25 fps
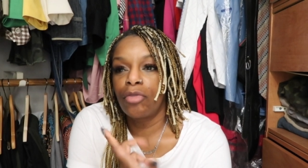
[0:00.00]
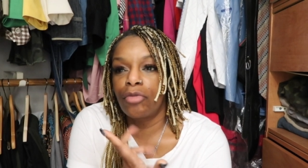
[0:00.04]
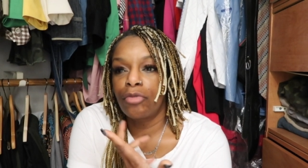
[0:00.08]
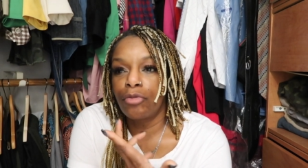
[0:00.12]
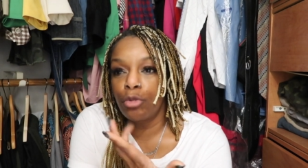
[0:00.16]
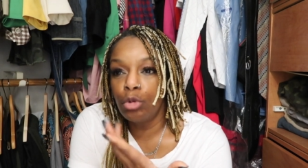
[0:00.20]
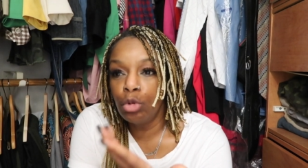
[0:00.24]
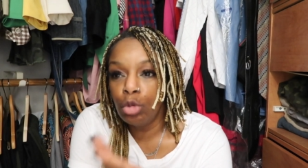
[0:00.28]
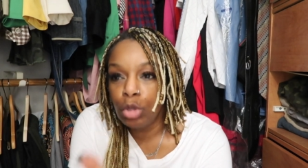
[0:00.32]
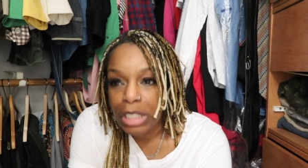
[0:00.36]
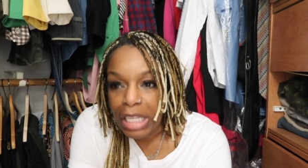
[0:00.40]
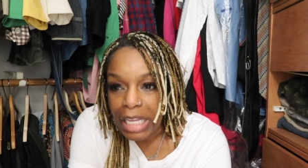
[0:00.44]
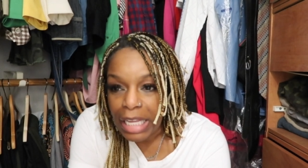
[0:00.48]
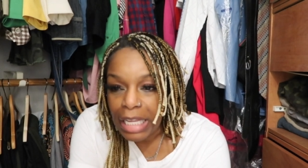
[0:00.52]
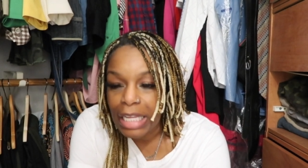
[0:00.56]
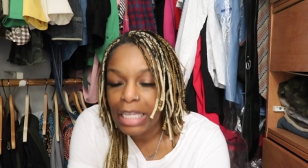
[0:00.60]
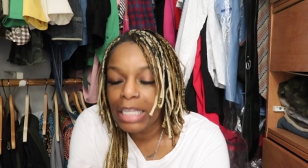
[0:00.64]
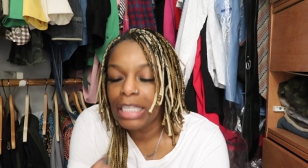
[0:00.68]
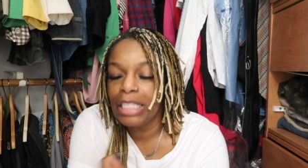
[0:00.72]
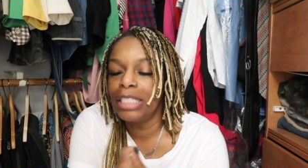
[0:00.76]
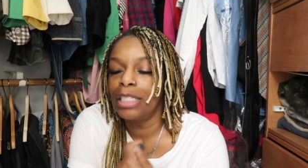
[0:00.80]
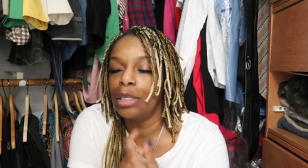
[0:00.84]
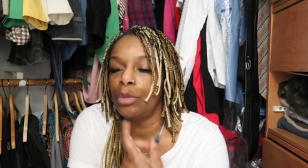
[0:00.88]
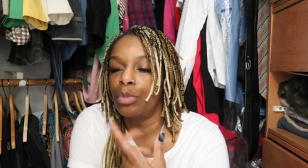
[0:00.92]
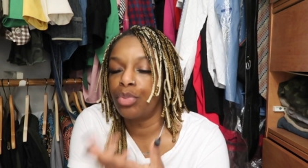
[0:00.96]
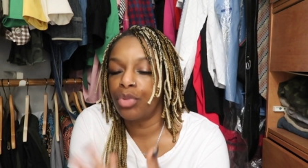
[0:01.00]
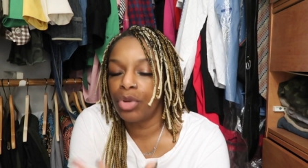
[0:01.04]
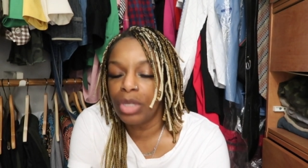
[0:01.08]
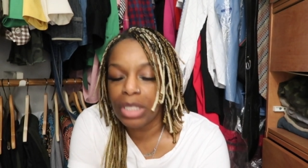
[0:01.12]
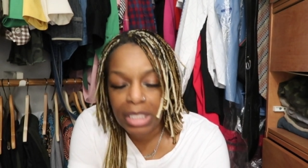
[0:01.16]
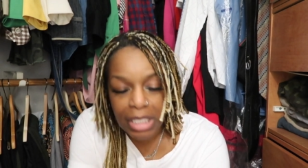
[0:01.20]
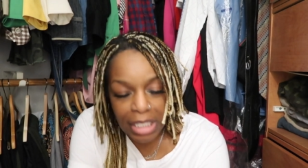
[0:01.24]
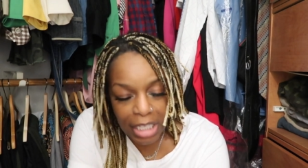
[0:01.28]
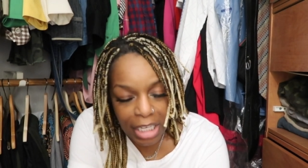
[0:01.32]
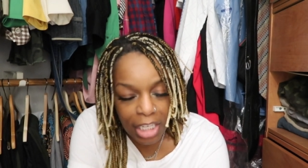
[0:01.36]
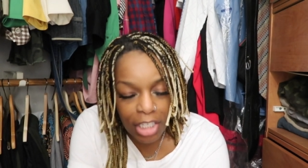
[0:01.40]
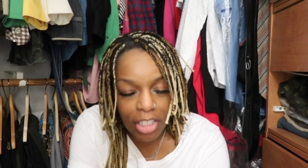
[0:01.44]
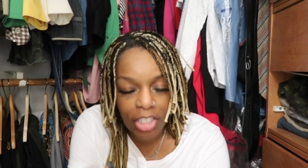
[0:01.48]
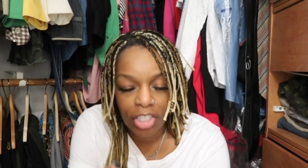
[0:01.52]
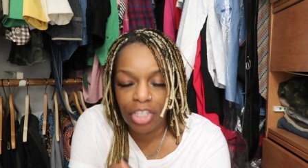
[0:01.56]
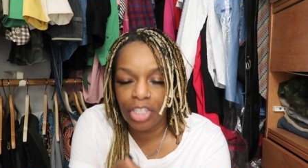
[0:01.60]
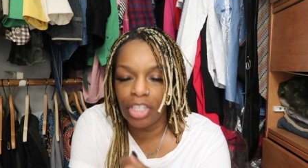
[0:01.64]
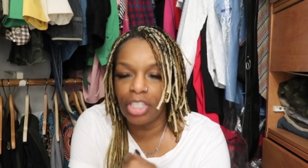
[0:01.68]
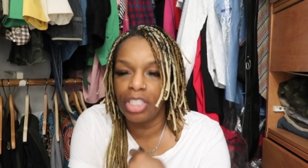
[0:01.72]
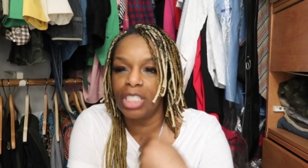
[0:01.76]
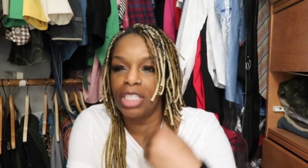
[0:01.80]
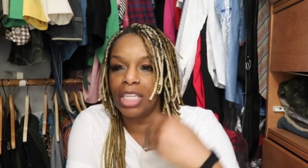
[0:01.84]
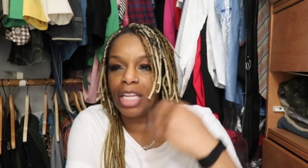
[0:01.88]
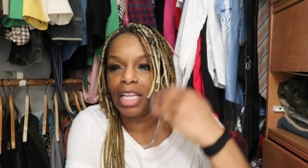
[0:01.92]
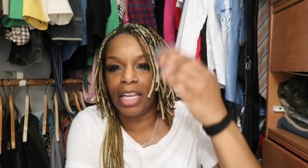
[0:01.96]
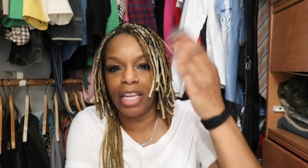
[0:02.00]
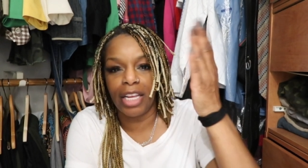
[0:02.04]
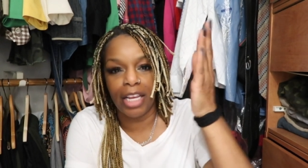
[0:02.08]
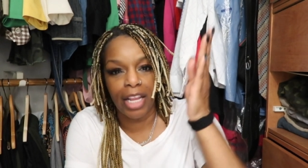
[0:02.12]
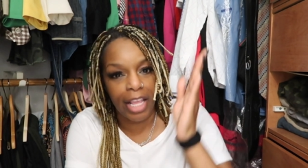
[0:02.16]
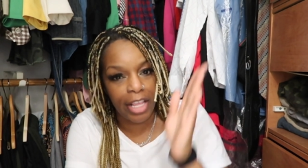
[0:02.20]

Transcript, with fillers: routines and procedures and,